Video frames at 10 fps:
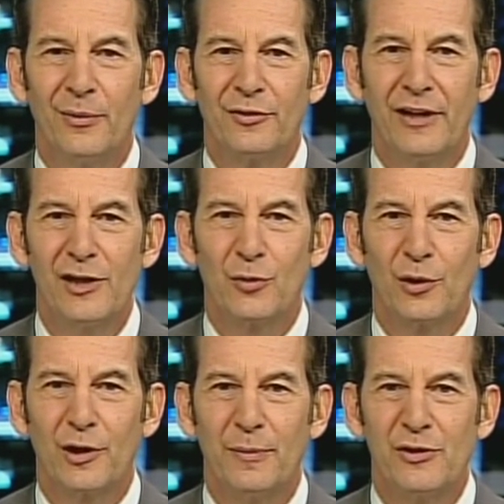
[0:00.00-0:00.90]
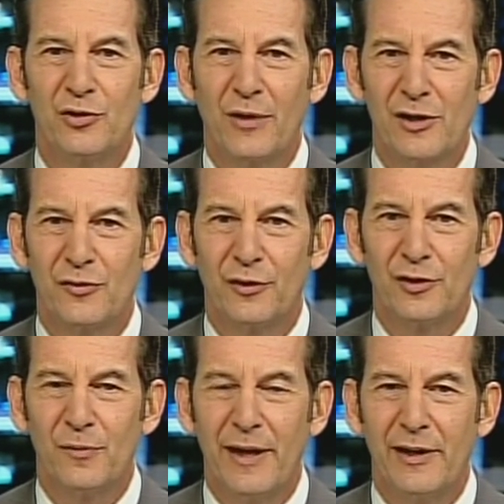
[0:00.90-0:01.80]
Well, today's world can be
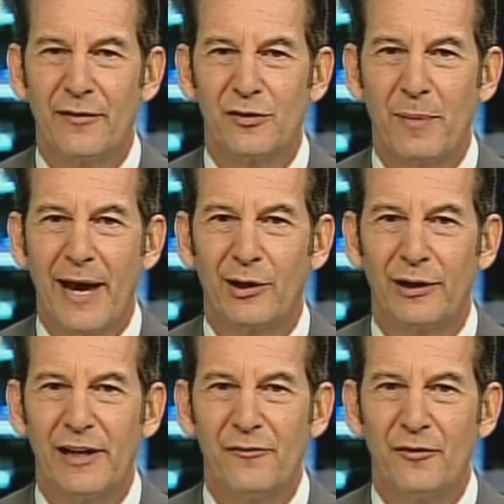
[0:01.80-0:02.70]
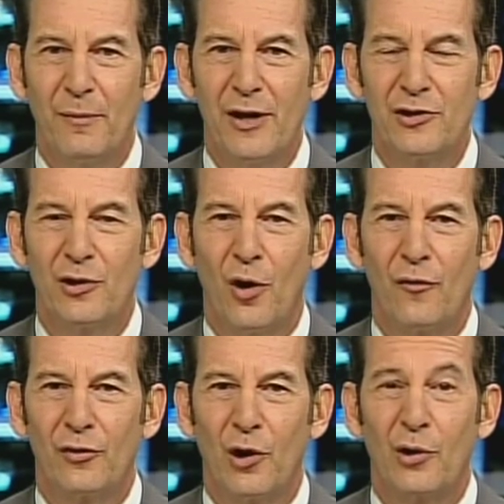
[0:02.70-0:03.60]
stressful as many of us battle information
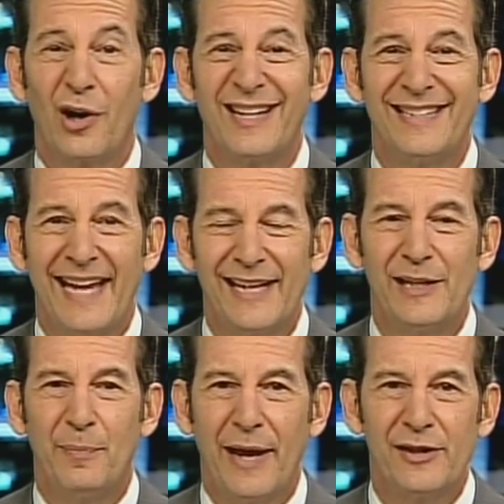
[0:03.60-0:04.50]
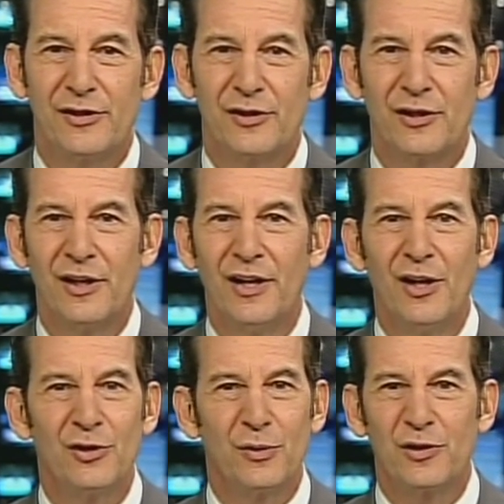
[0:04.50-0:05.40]
overload on a daily basis.
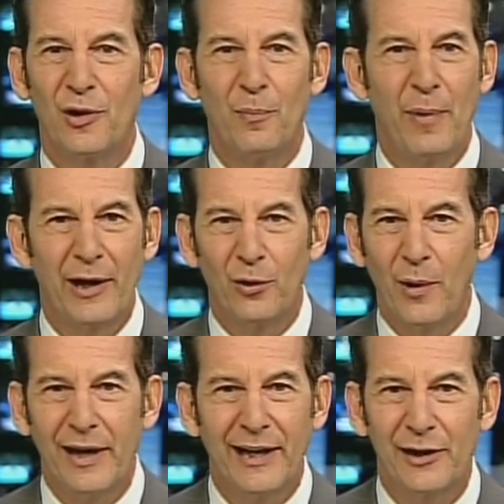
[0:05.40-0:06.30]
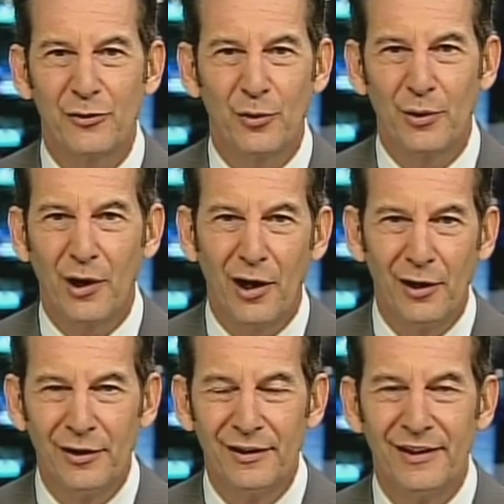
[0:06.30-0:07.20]
So is there a better way to get through it all?